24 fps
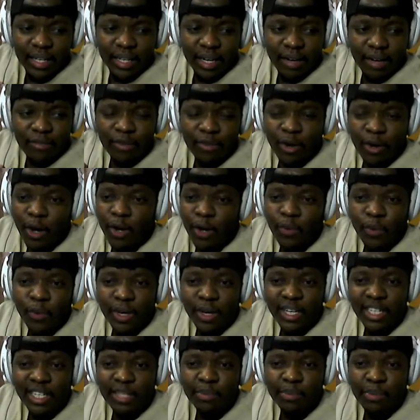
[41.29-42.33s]
I forgot
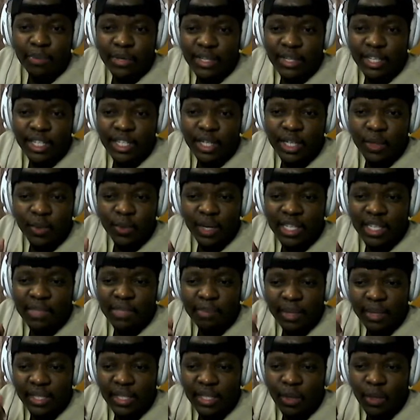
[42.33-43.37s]
what his position was,
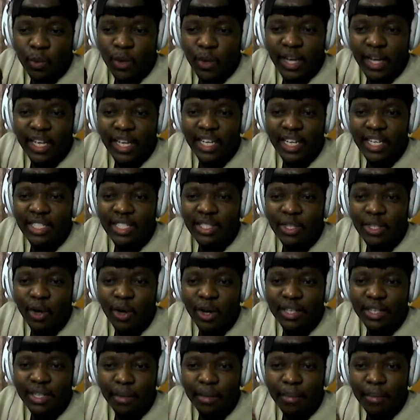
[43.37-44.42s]
but the way he
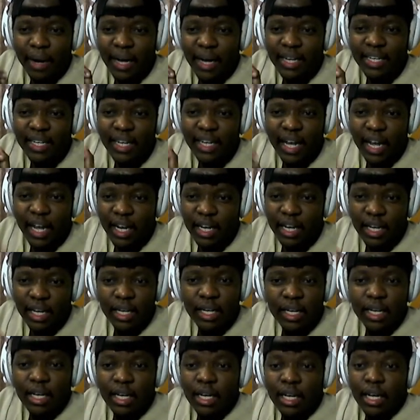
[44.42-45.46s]
talked about it and
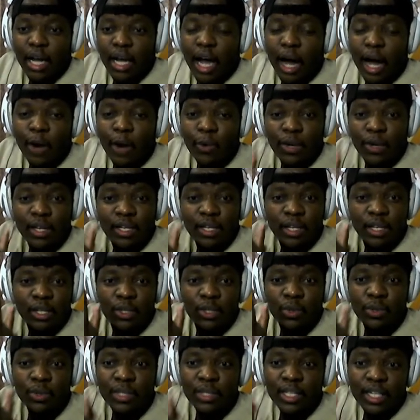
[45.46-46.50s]
how
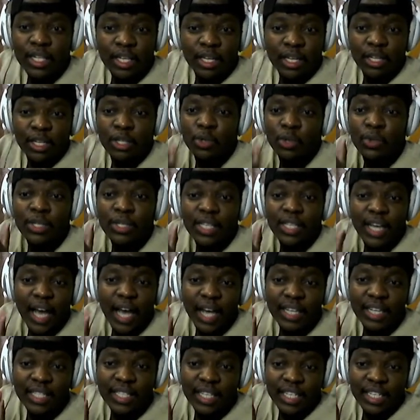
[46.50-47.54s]

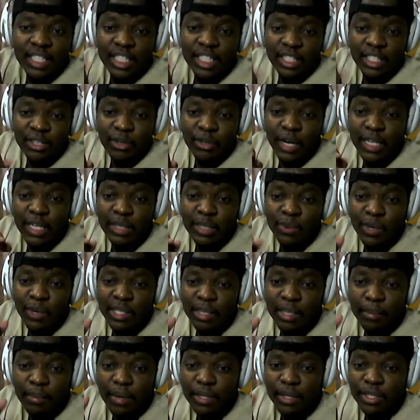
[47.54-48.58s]
enthusiastic Grace was
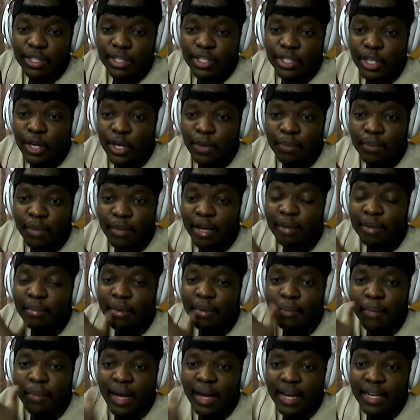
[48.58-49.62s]
about the show made me
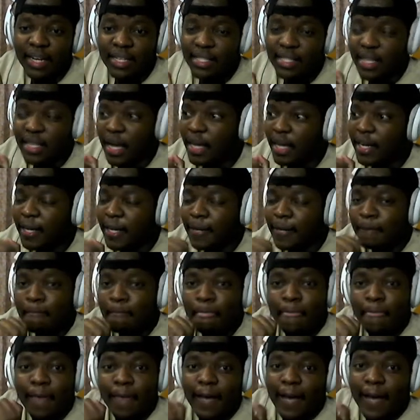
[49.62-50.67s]
mad excited.
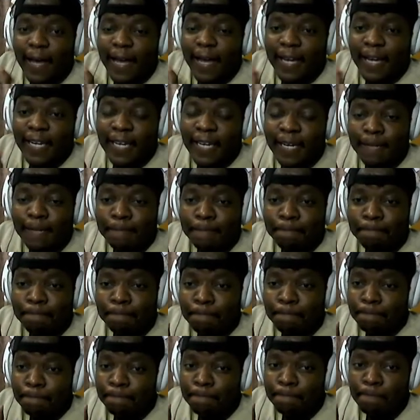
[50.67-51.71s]
And I'm
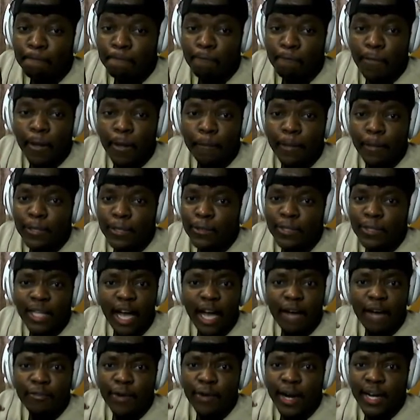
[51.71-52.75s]
about to
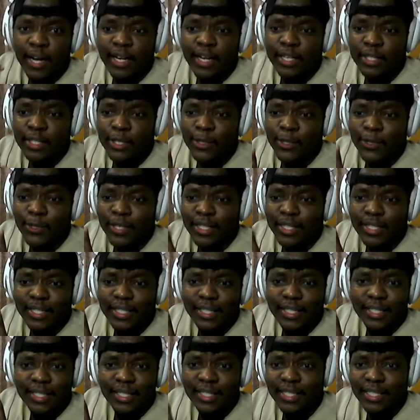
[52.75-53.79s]
dive right into it.
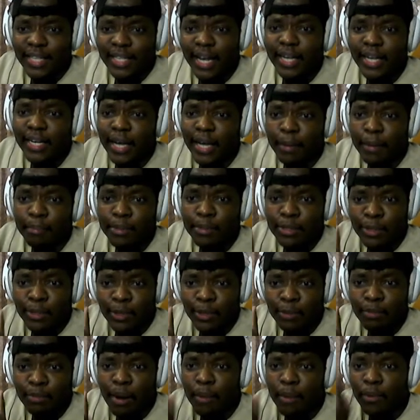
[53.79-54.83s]
It's 8
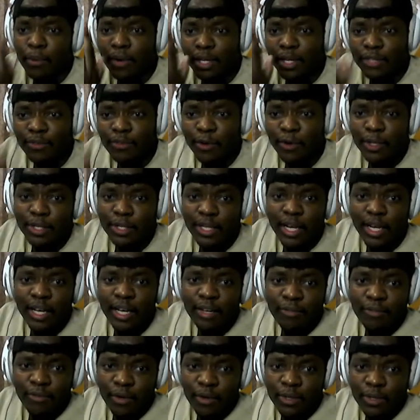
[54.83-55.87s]
episodes, probably watch 4 today,
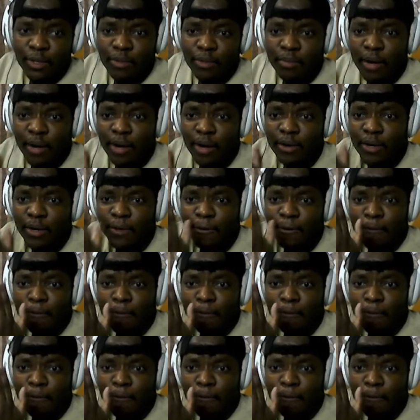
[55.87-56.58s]
4 tomorrow.